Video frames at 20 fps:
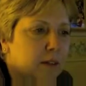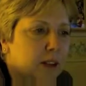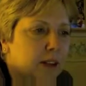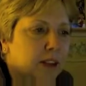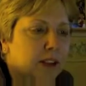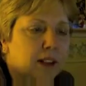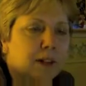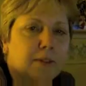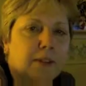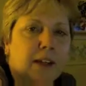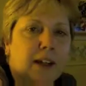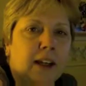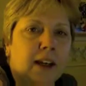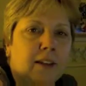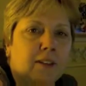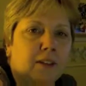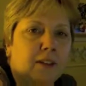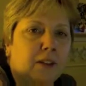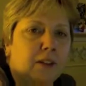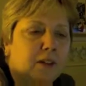Plus you got to be
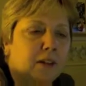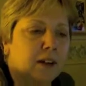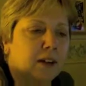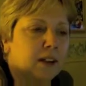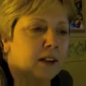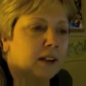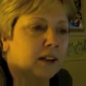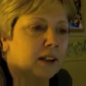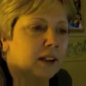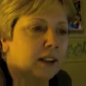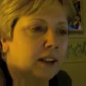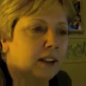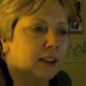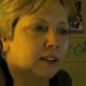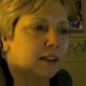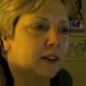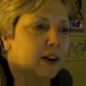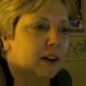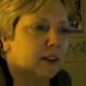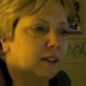careful with
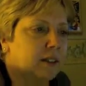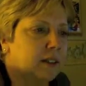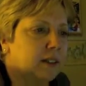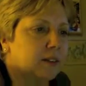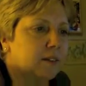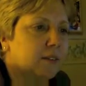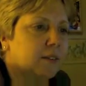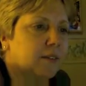kids around.